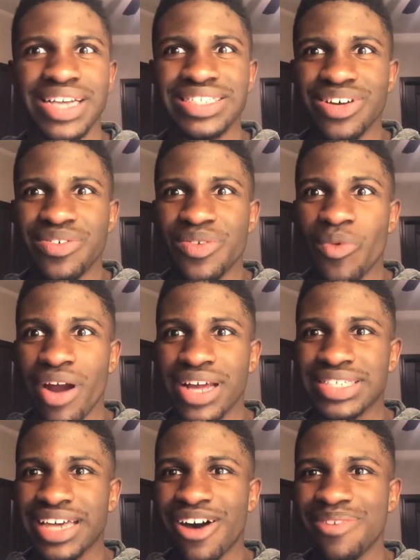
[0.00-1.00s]
is no one wanting
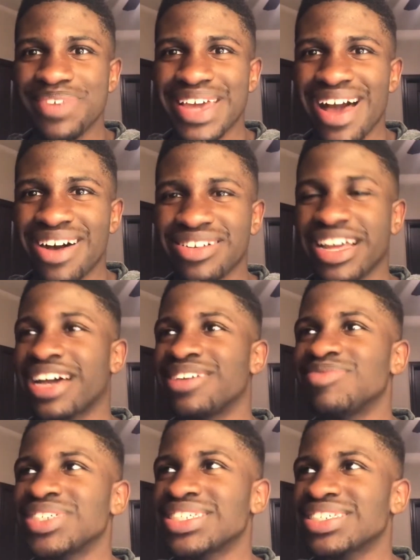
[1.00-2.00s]
to help me out? Like,
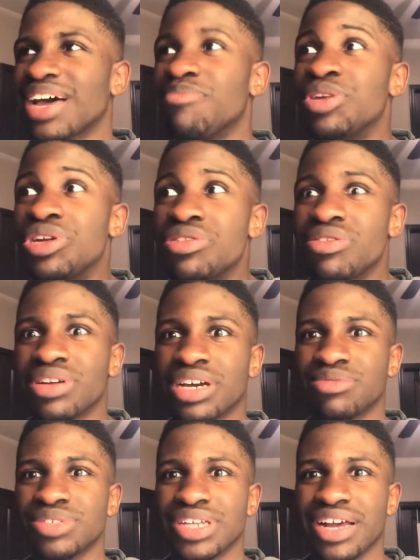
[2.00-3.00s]
I'm new. Like,
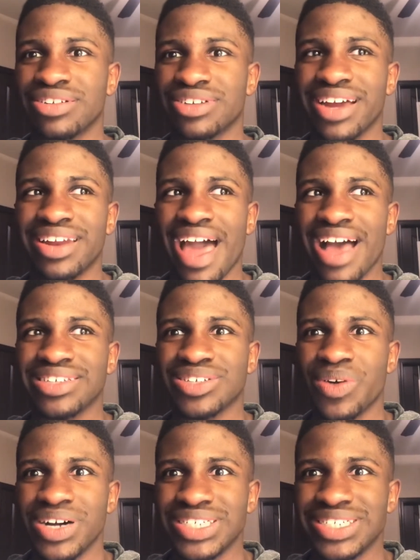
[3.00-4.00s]
I'm just trying to ask
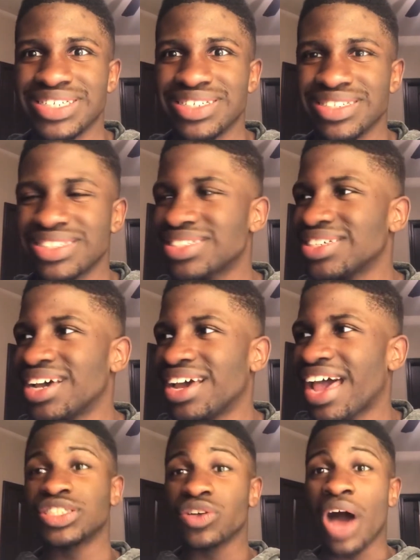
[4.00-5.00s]
questions.
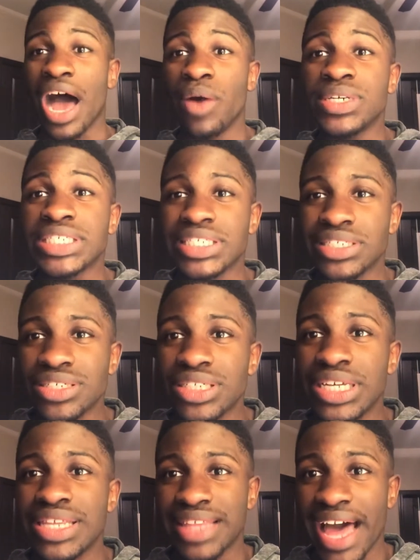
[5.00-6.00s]
So I was
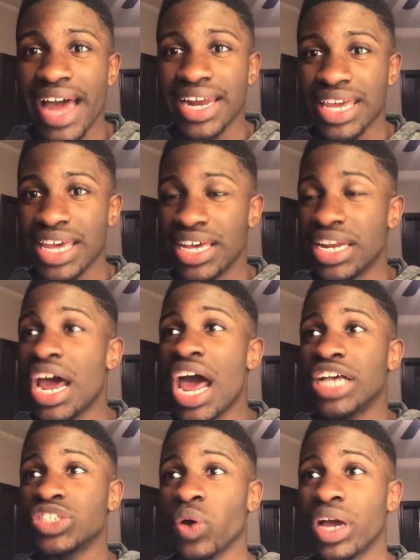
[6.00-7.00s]
literally that kid.
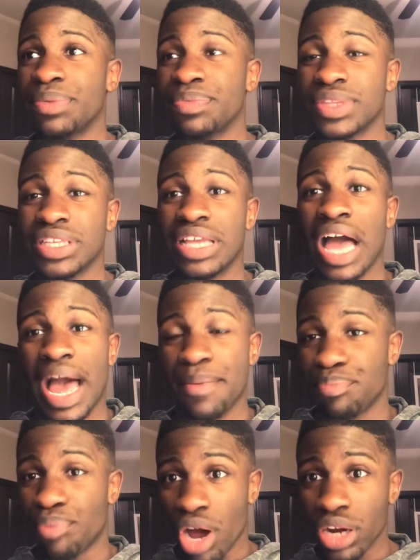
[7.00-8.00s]
So I
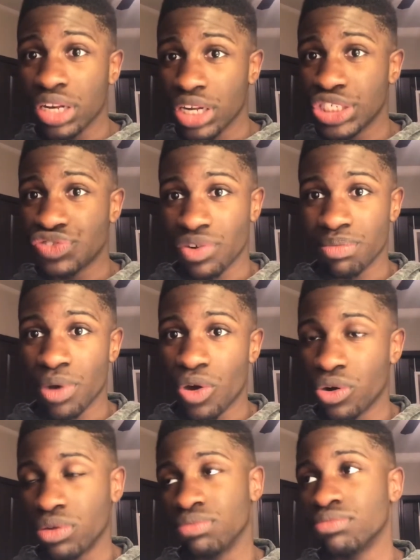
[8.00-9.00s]
brought a lunch from
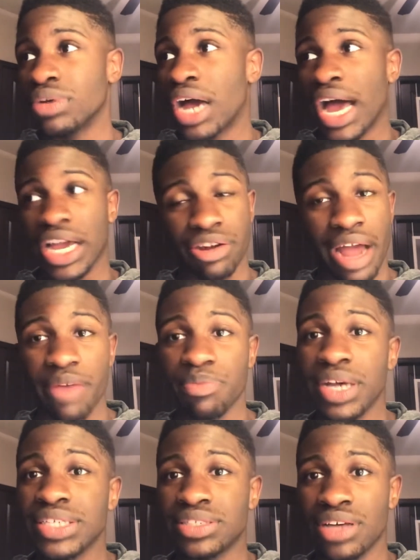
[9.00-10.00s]
home. I grabbed
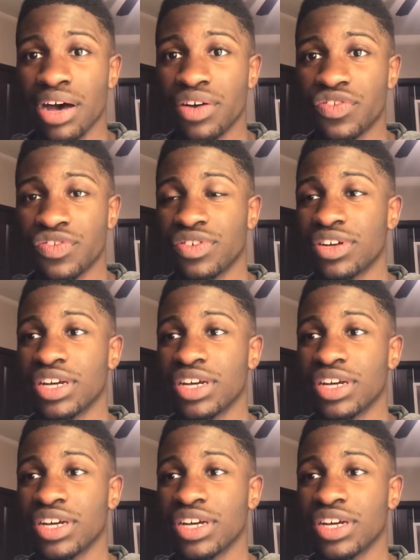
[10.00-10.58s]
my stuff,